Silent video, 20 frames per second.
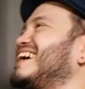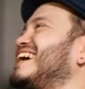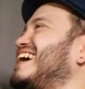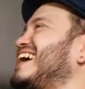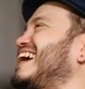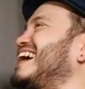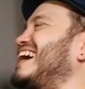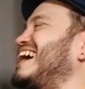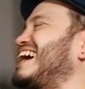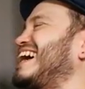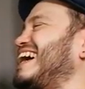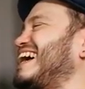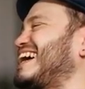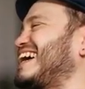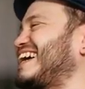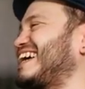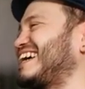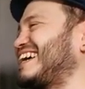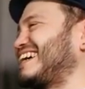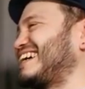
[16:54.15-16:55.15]

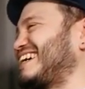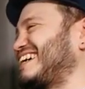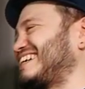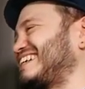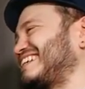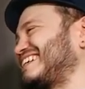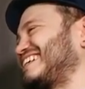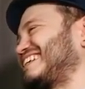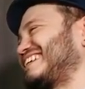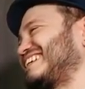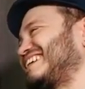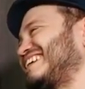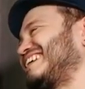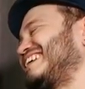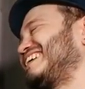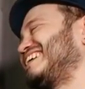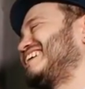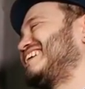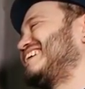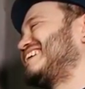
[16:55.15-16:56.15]

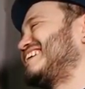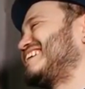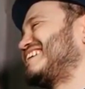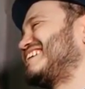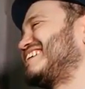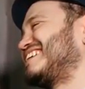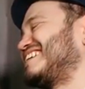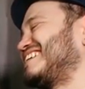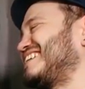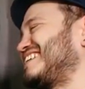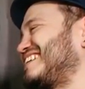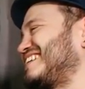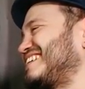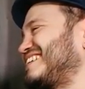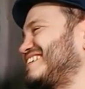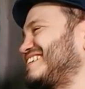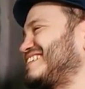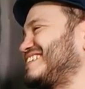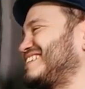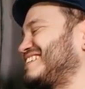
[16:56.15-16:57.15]

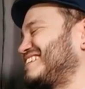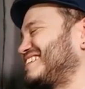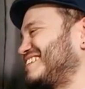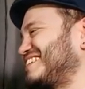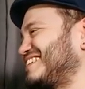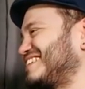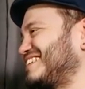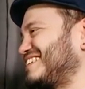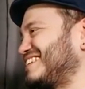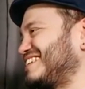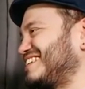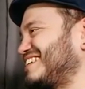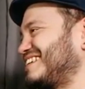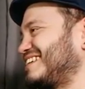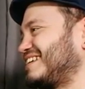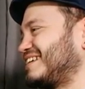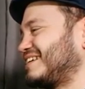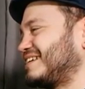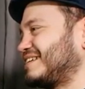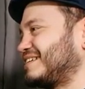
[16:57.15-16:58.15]

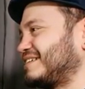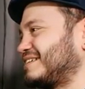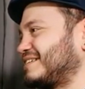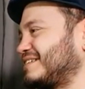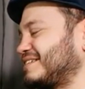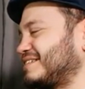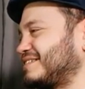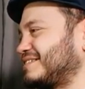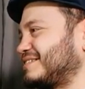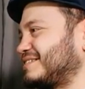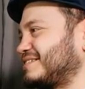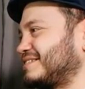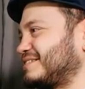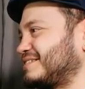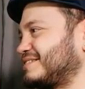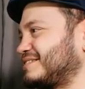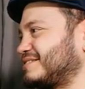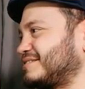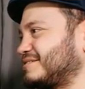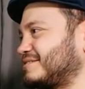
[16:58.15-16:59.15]

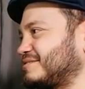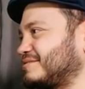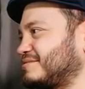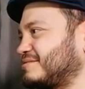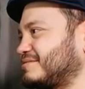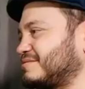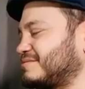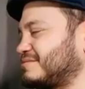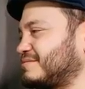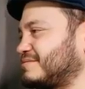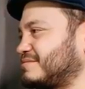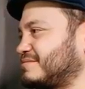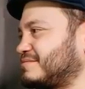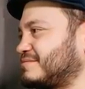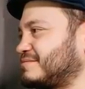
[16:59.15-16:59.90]
(not speaking)